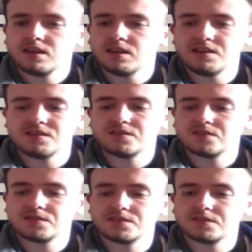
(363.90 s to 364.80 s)
He's
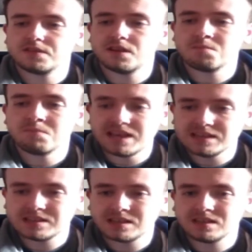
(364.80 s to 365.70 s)
just
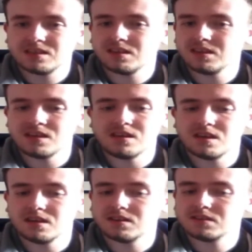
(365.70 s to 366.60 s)
amazing.
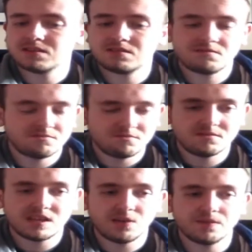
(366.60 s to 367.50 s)
He
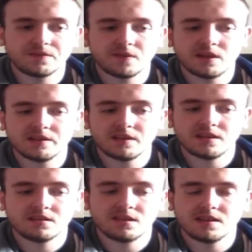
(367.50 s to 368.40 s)
delves
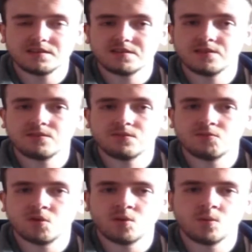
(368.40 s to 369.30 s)
further into the
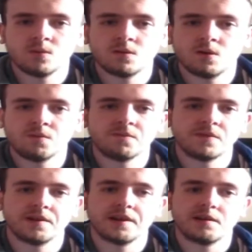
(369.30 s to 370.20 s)
role of
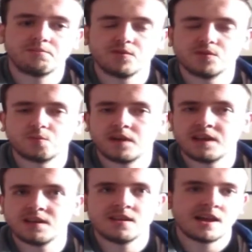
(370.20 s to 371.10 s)
Bruce
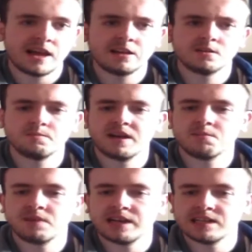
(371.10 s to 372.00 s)
Wayne and
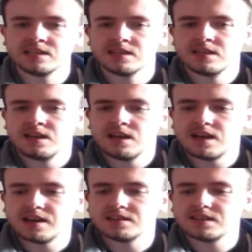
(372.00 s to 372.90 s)
Batman.
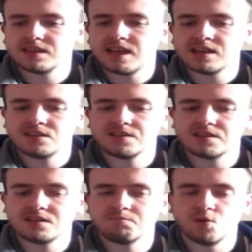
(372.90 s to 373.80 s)
And again, you
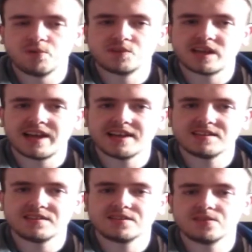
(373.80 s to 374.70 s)
see both
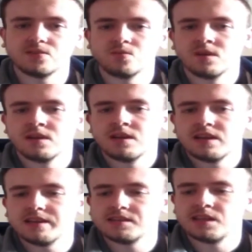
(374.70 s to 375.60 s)
sides to
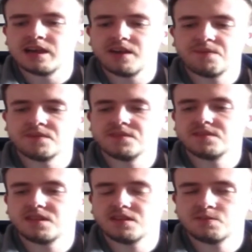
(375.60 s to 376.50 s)
his life, and
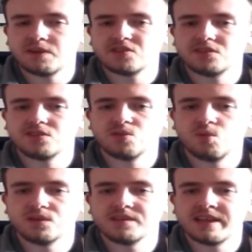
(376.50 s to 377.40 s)
especially
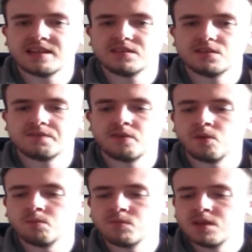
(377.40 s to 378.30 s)
towards the end of the
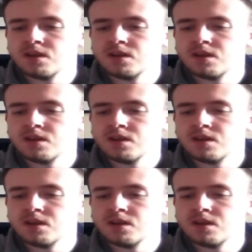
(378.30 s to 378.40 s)
film,